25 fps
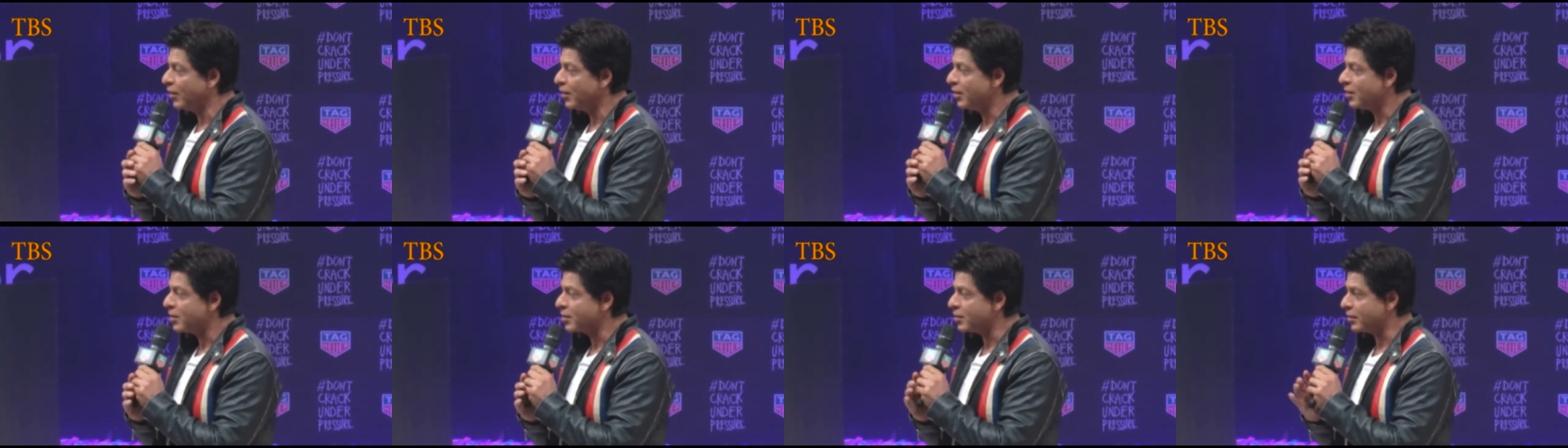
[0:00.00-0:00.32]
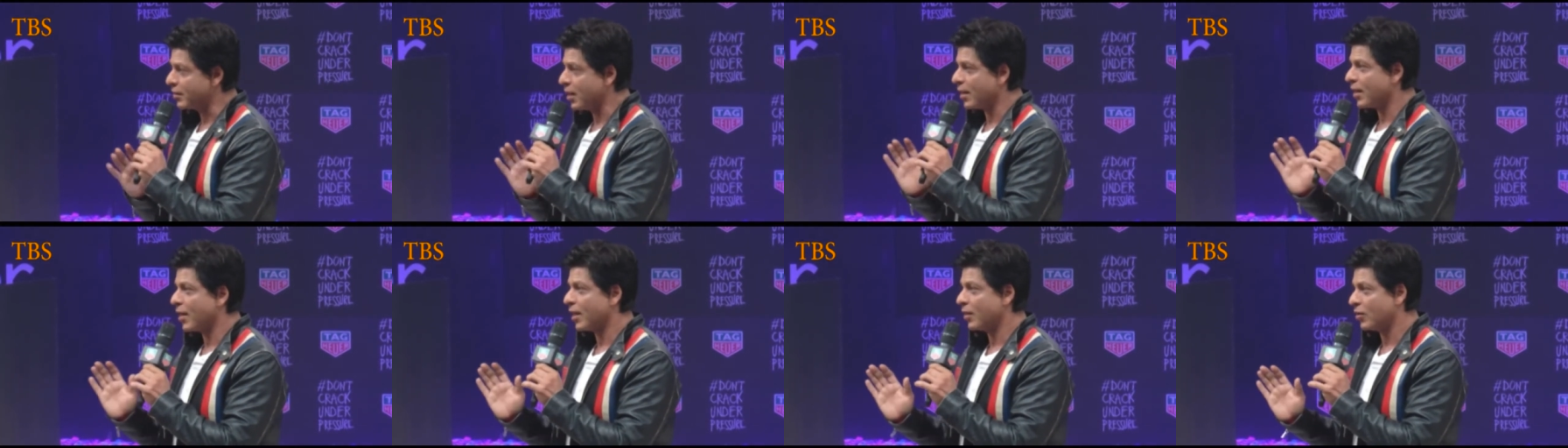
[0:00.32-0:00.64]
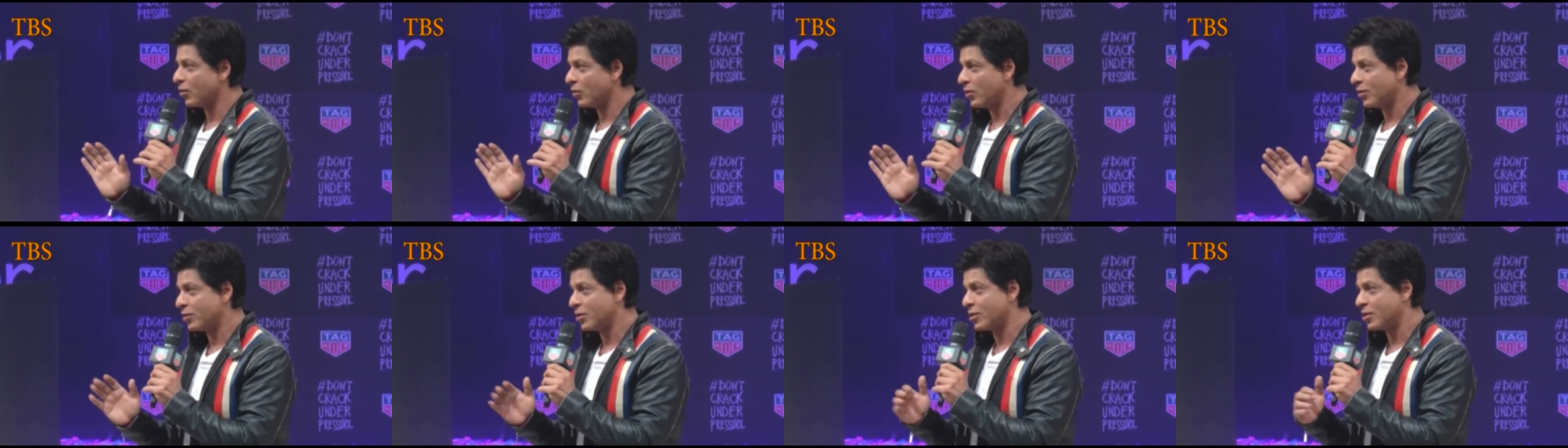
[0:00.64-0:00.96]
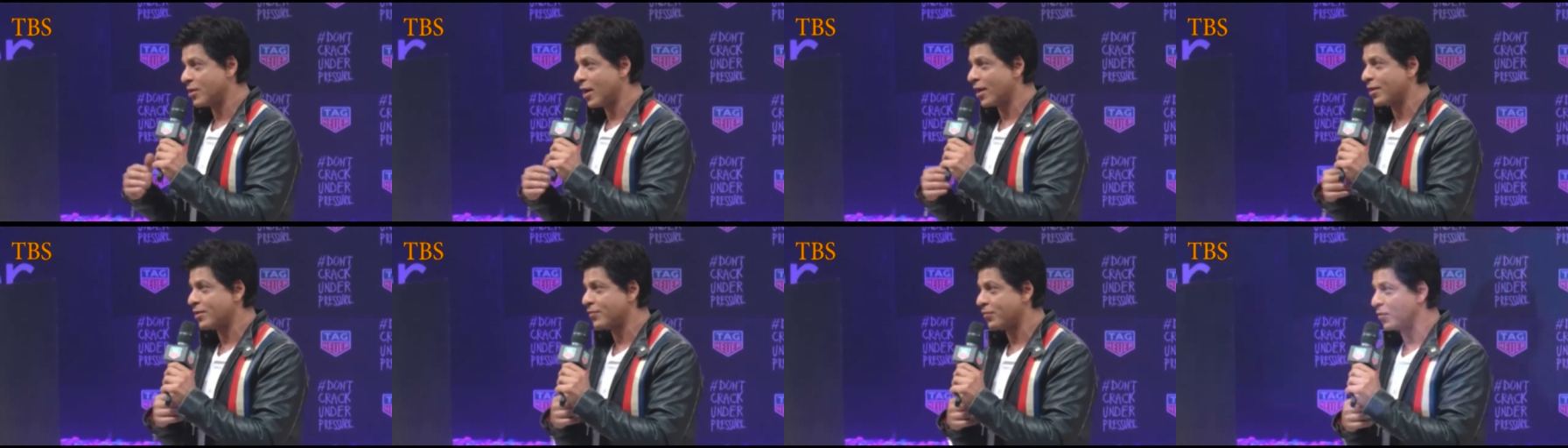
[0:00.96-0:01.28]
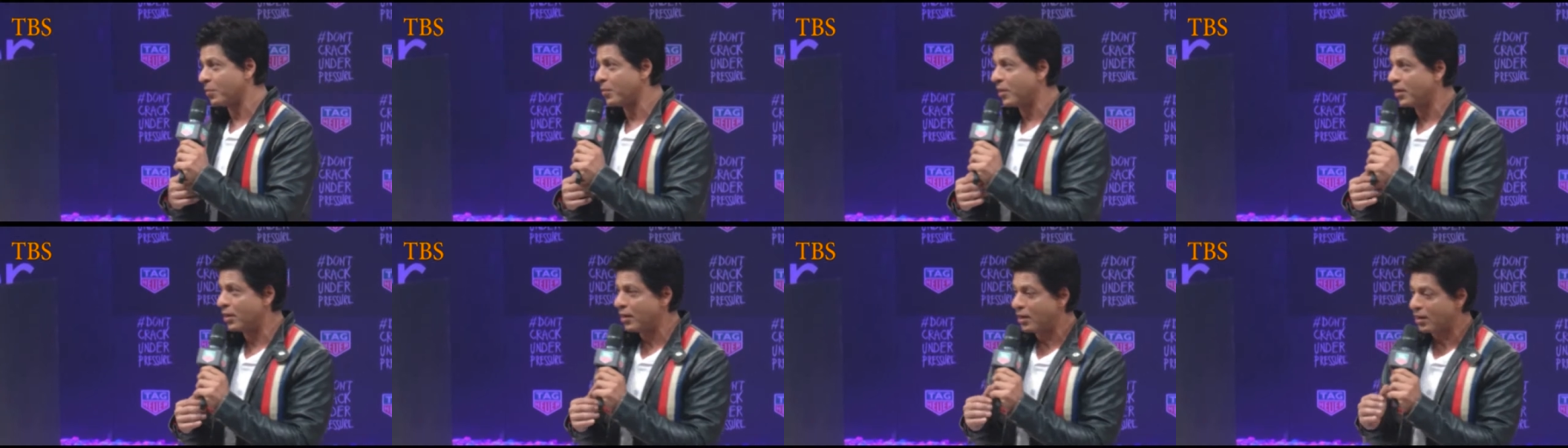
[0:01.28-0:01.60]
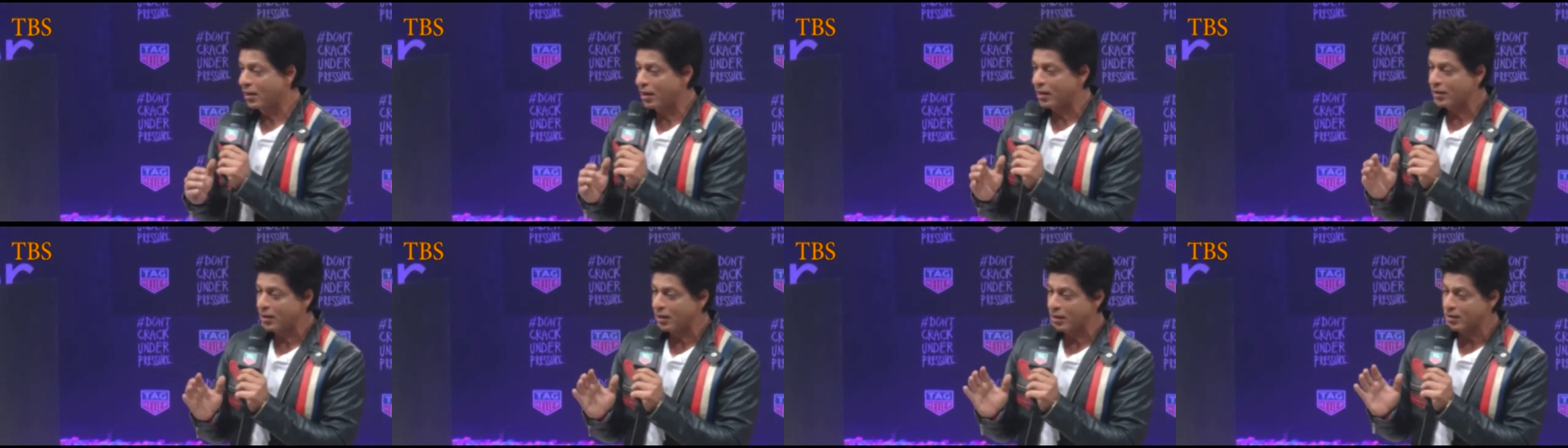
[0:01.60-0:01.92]
So that ideology stands for me, and
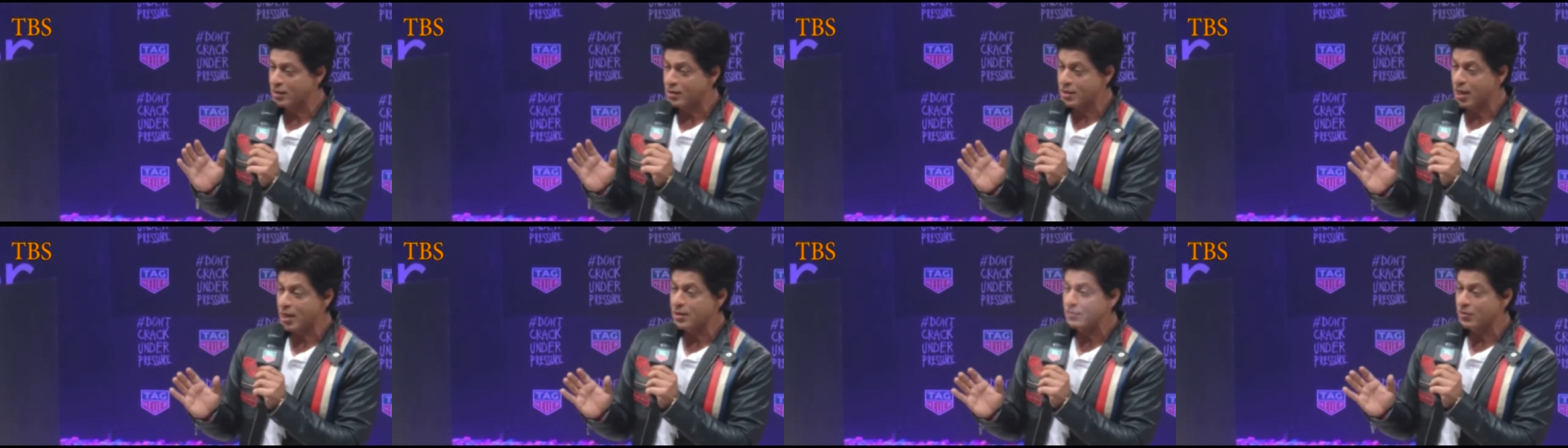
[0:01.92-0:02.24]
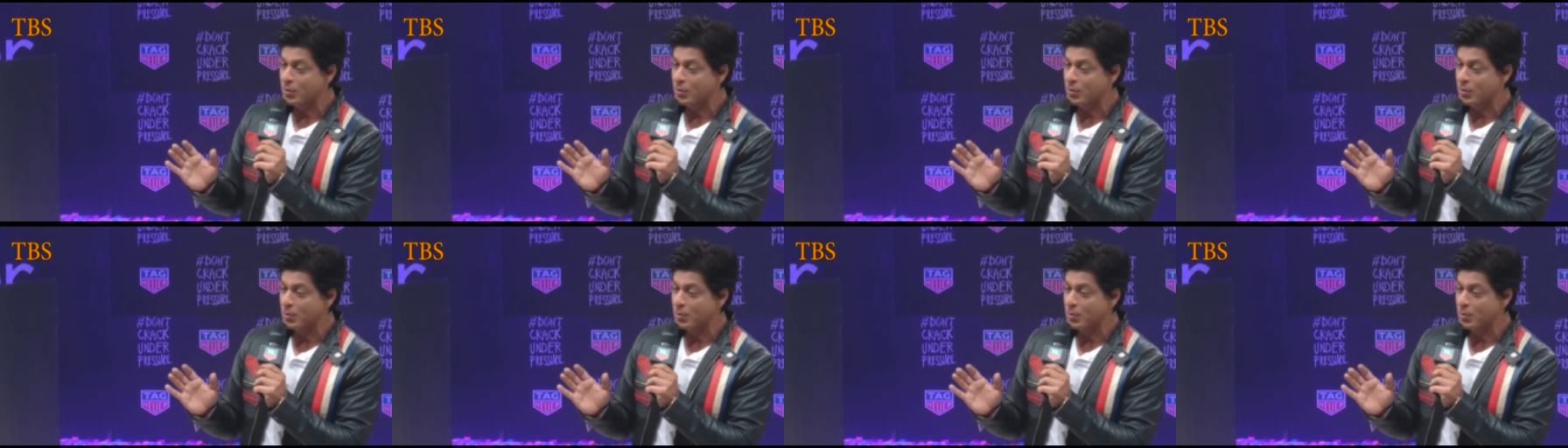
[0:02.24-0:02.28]
I think it stands